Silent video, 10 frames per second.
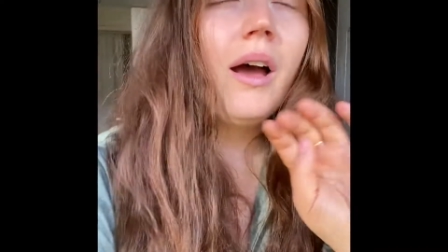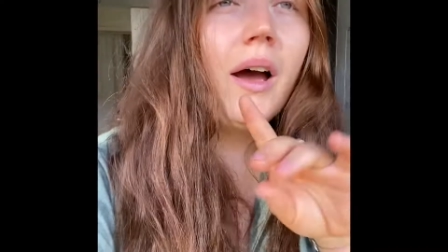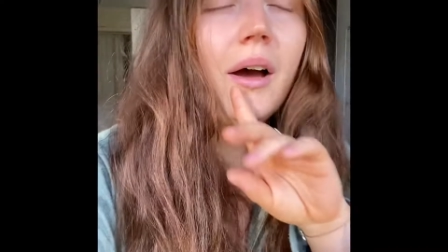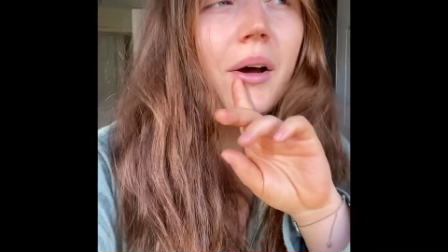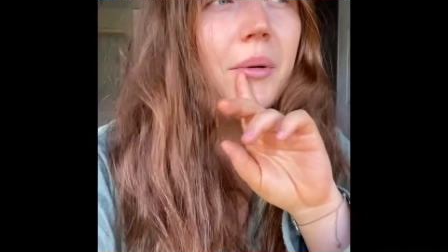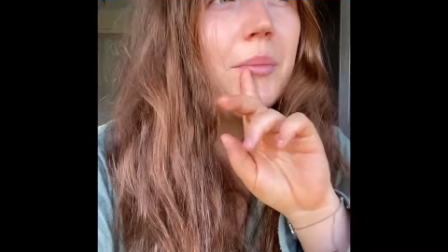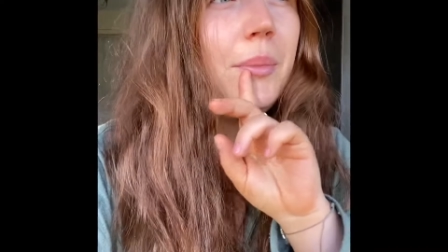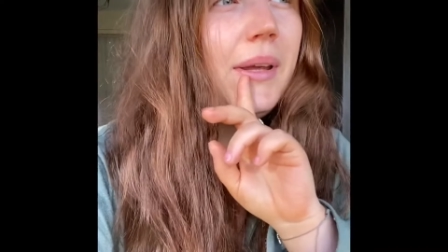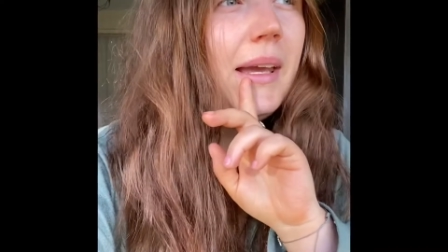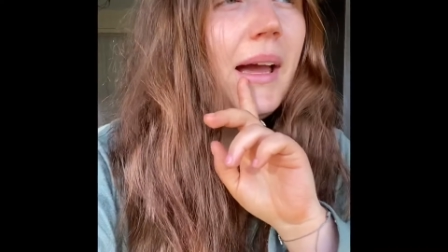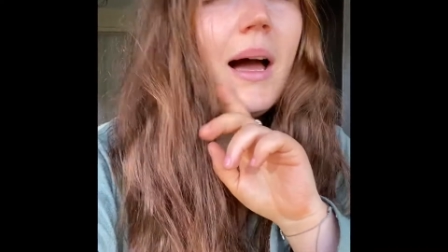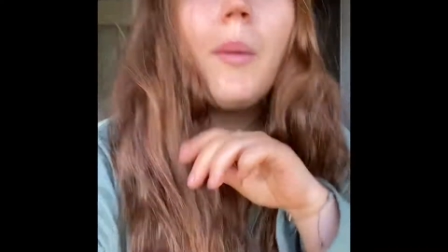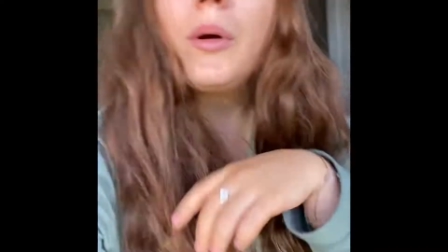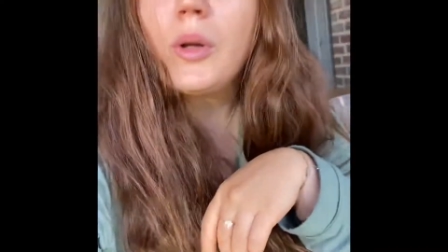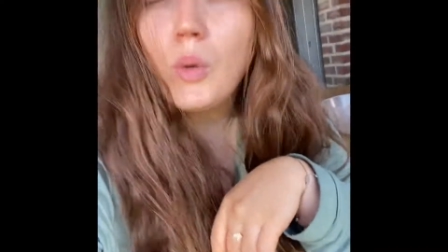Um, but yeah,
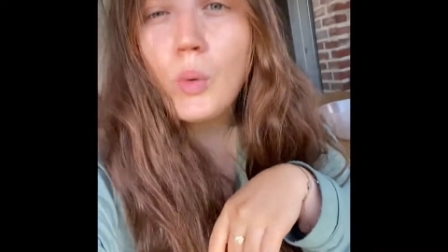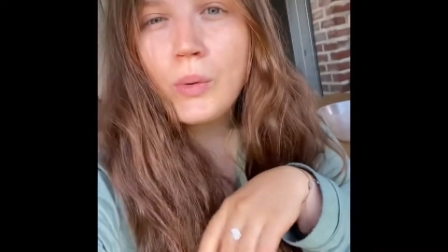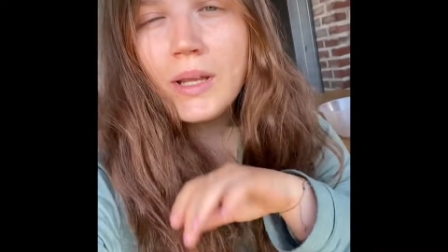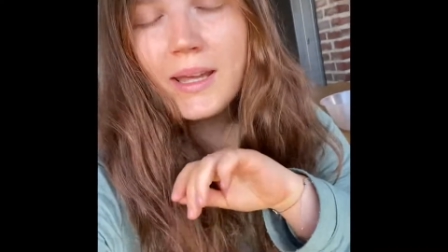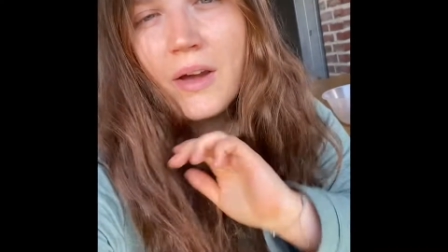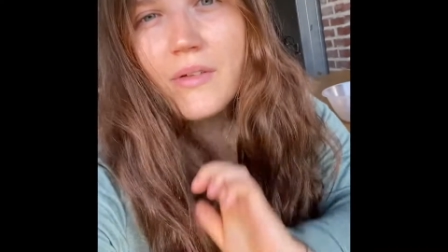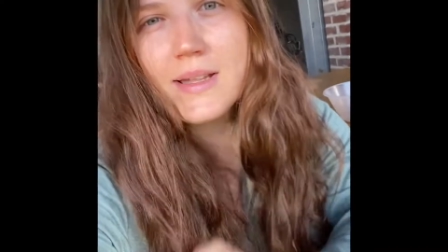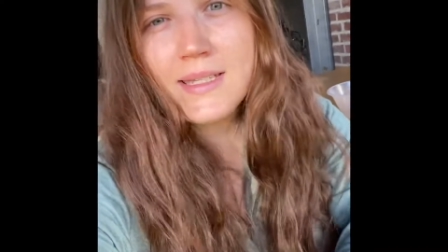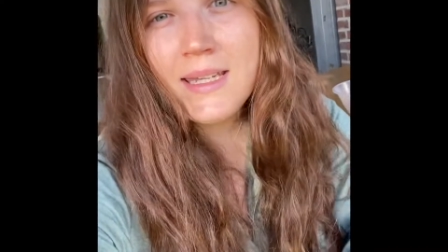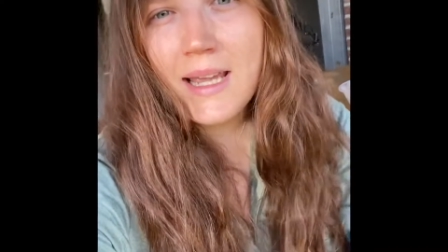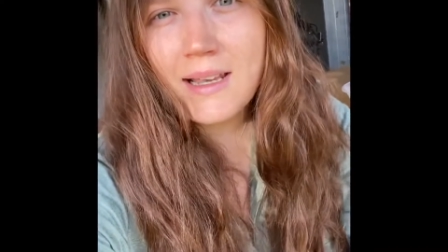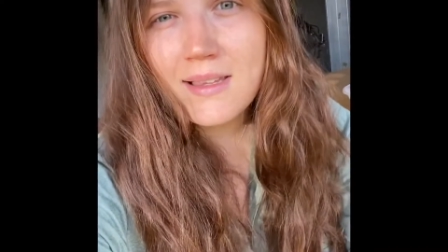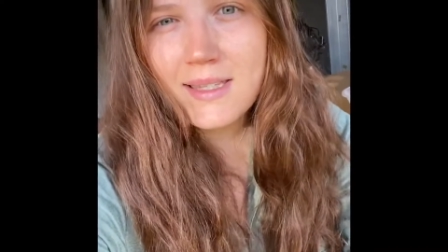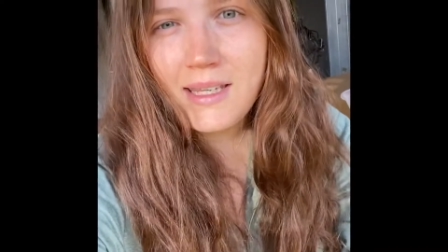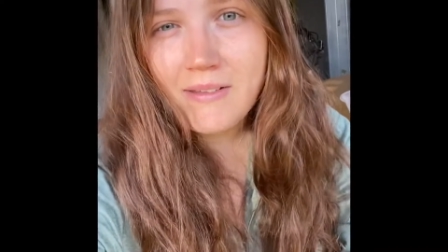I'm gonna go and get ready and I'll see you